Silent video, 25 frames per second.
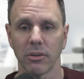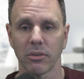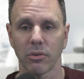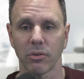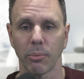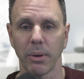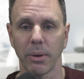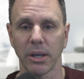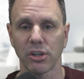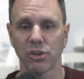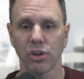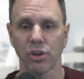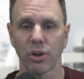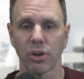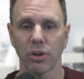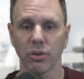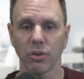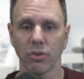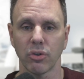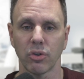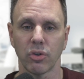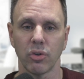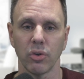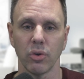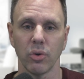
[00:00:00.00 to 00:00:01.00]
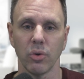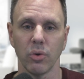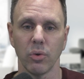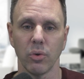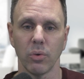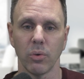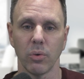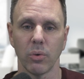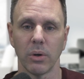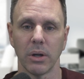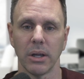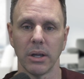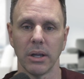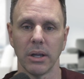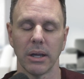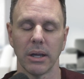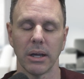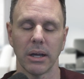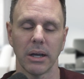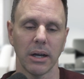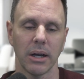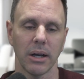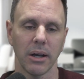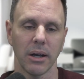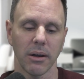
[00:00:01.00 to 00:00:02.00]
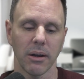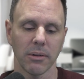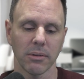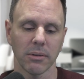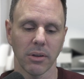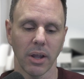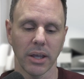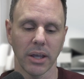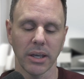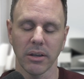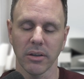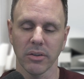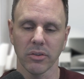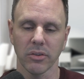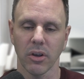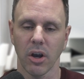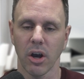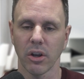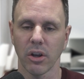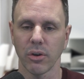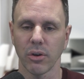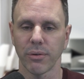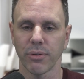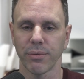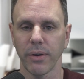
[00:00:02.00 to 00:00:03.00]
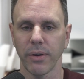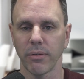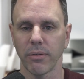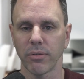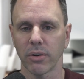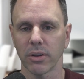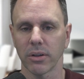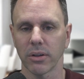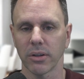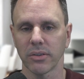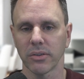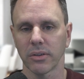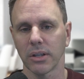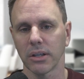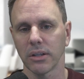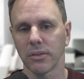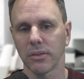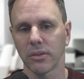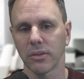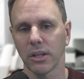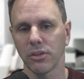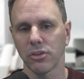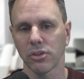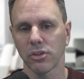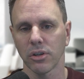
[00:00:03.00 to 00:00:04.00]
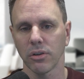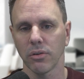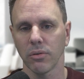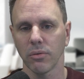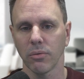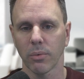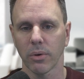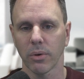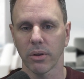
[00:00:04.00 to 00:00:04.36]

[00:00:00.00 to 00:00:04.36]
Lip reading: So make sure to like us on your favorite listening station,